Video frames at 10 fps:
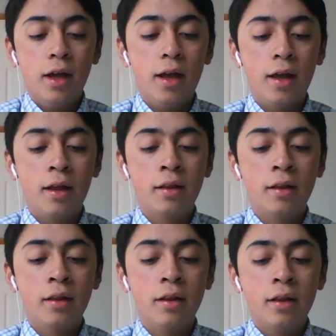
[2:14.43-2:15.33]

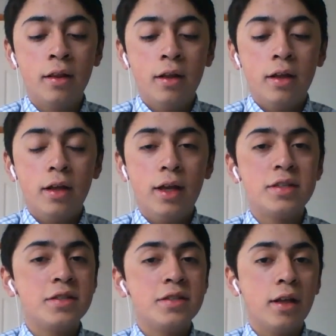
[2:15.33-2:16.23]
And
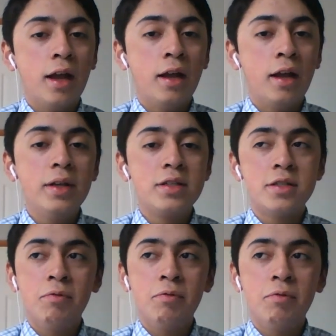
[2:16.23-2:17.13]
it's I know
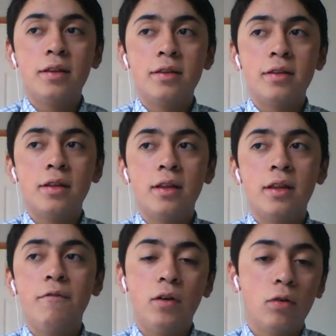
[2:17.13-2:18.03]
it's really
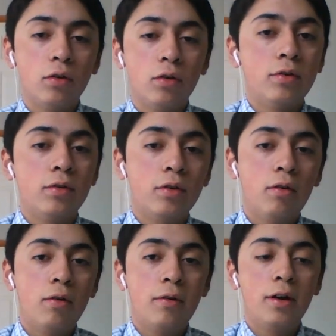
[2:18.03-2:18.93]
difficult to
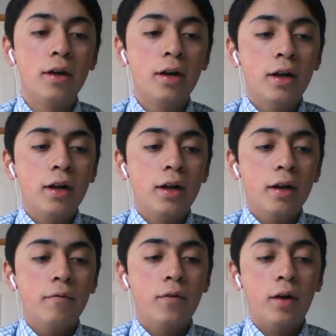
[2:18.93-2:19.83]
or
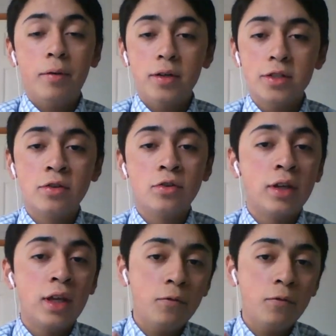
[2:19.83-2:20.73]
for a person to
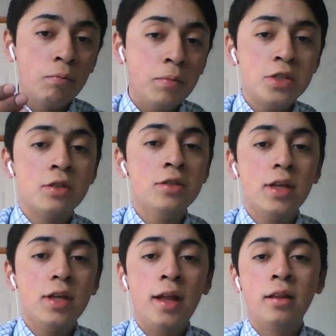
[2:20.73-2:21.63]
give to missions
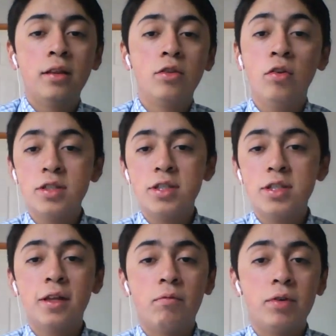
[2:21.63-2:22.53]
and don't see
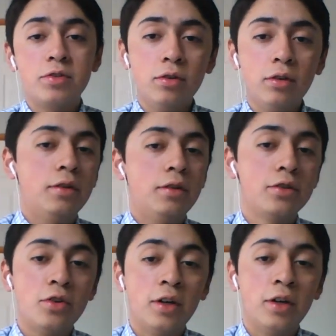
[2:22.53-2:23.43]
the result
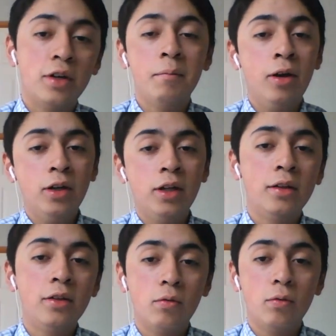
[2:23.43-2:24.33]
because you're giving money
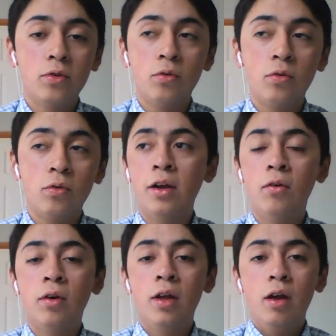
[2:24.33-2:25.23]
and you, you want to
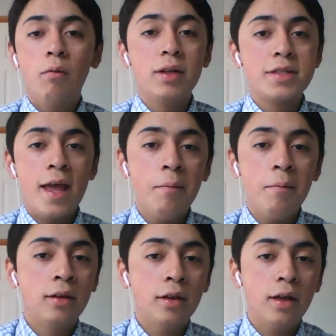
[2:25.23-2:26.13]
know what's
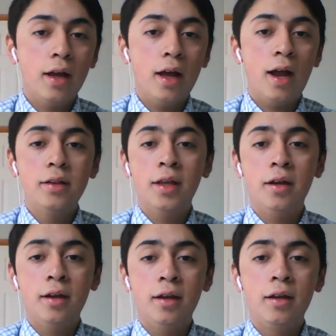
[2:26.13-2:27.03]
happening are
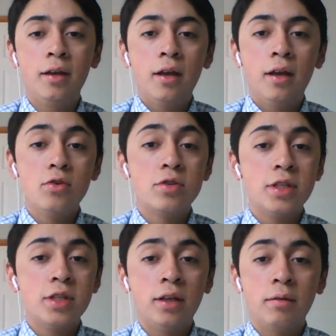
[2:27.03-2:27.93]
they
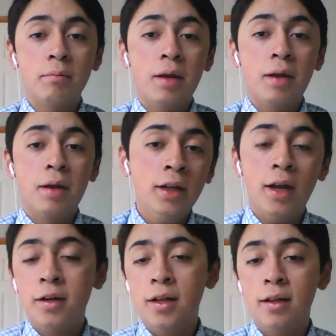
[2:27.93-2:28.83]
using my money?
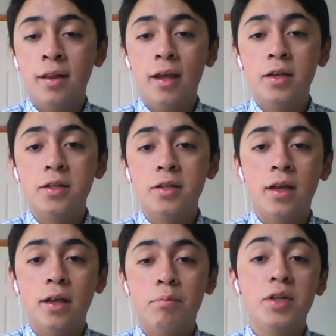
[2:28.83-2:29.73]
Are they
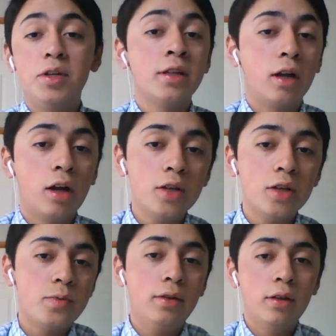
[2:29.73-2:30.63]
uh, preaching the
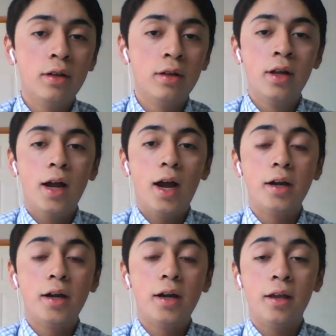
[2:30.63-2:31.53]
gospel?
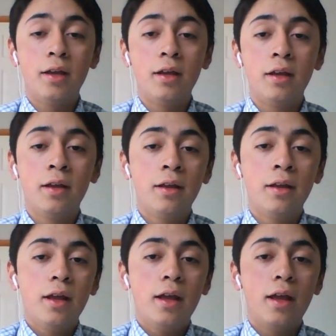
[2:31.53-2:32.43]
Are they
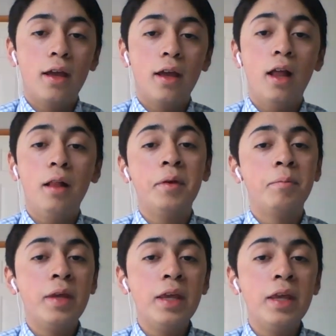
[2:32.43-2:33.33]
uh,
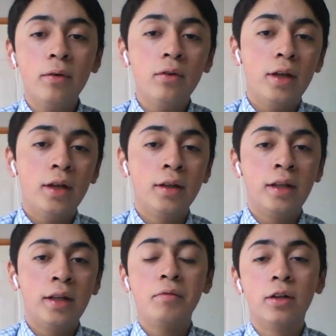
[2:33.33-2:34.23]
helping people in the
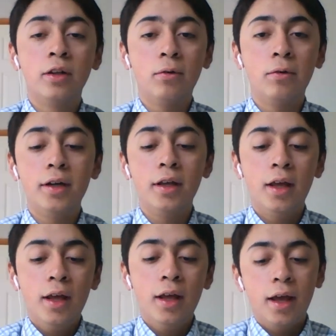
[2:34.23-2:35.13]
name of the Lord?
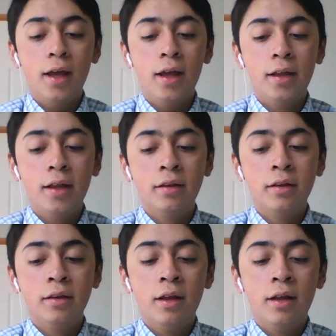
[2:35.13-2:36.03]
And
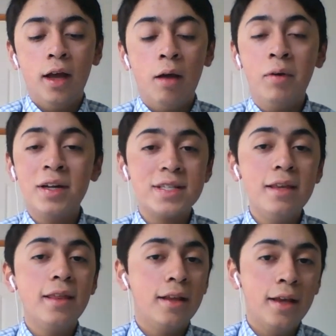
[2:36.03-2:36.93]
I want to
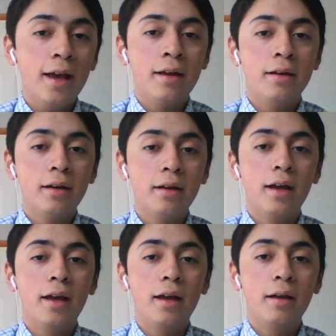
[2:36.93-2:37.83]
say that, yeah,
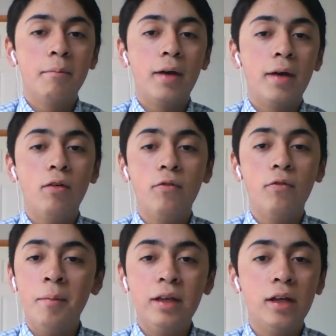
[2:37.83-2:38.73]
uh, my whole
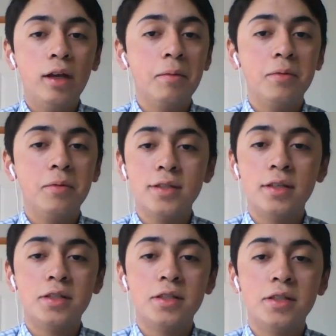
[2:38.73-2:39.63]
family got baptized
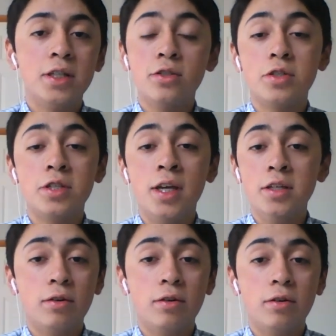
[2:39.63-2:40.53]
and Jesus
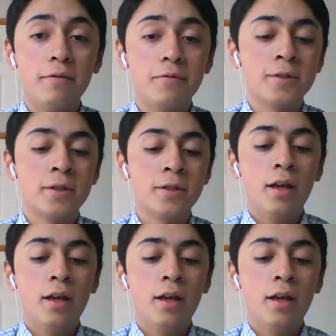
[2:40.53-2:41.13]
changed our lives.